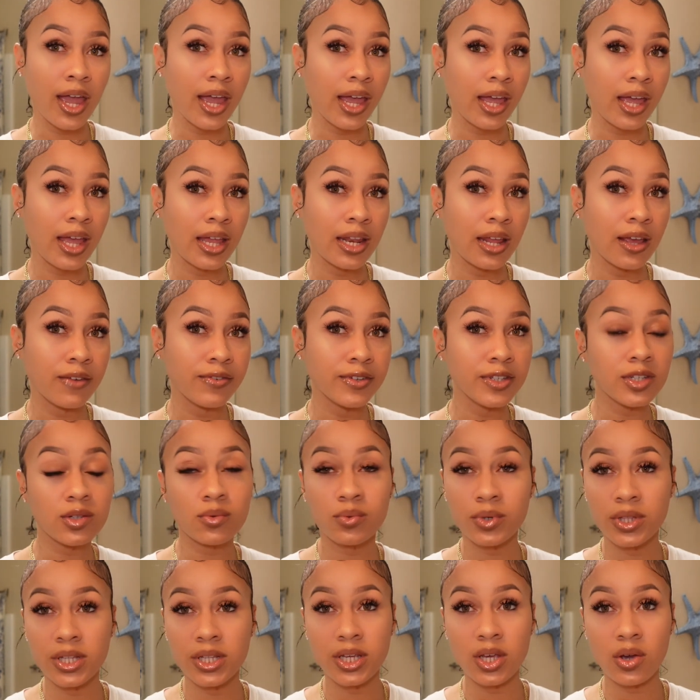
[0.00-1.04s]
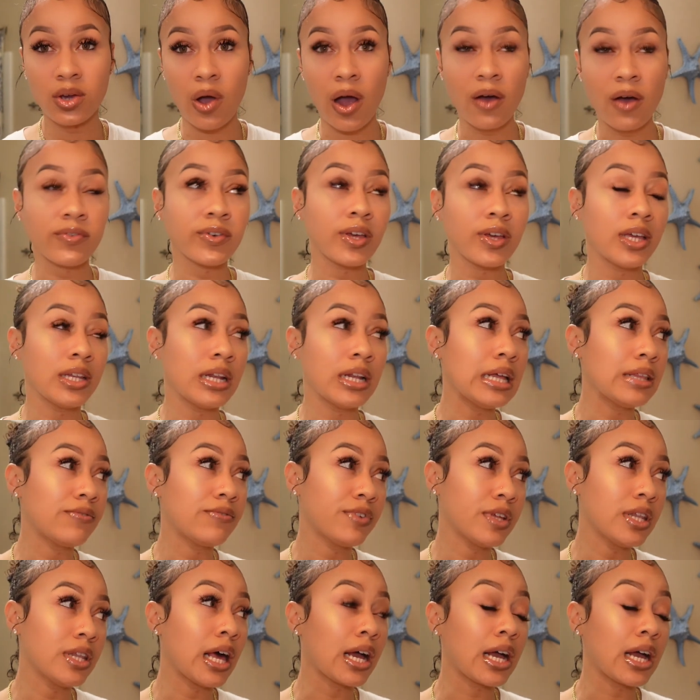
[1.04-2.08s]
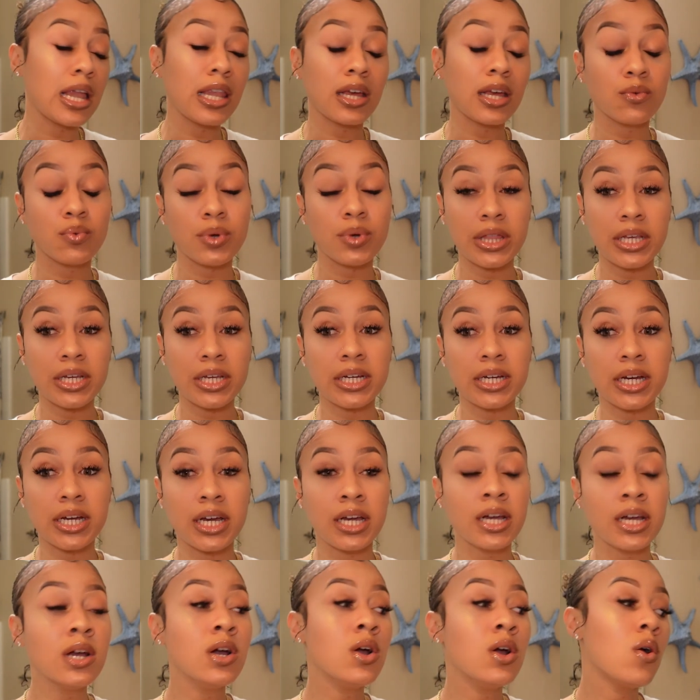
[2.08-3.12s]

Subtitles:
and if it's a really cute outfit and I feel like I look really good,